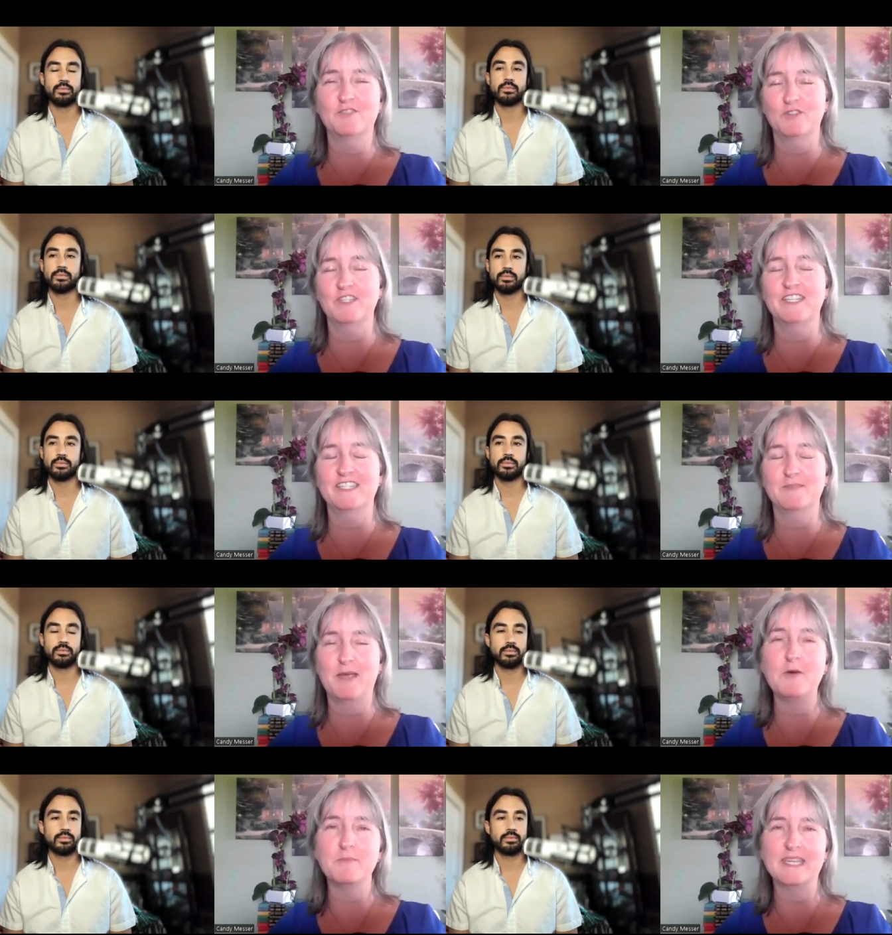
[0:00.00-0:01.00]
Speaker 1: really, it's
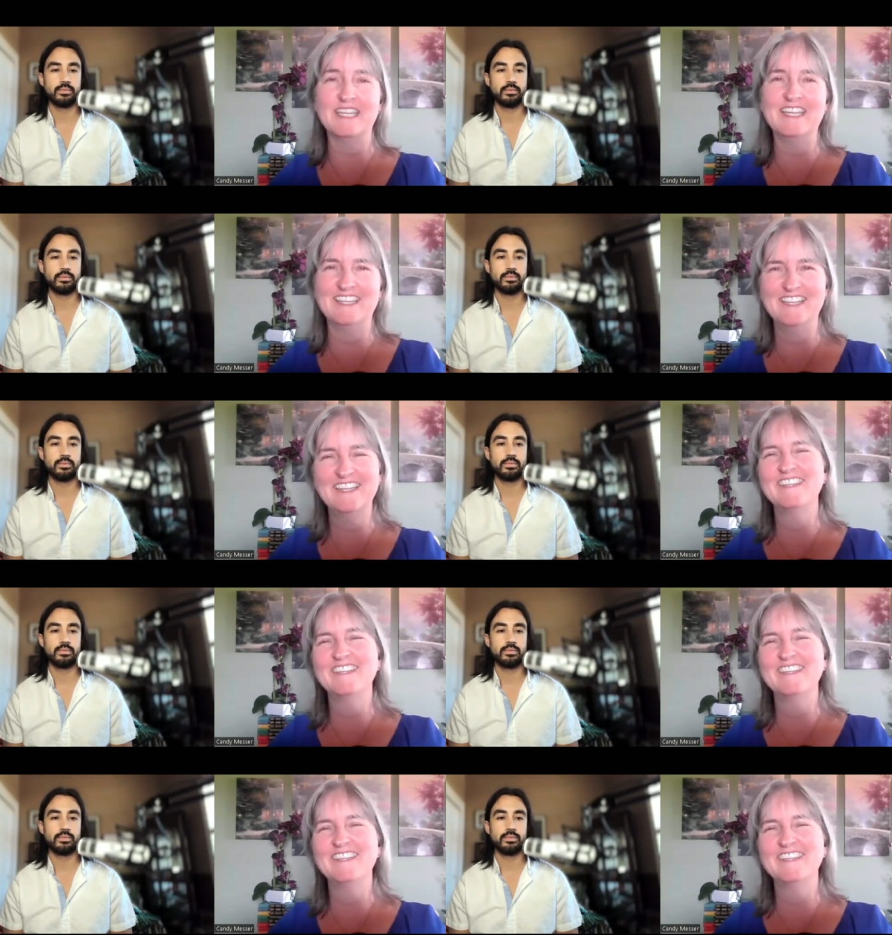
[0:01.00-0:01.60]
about me,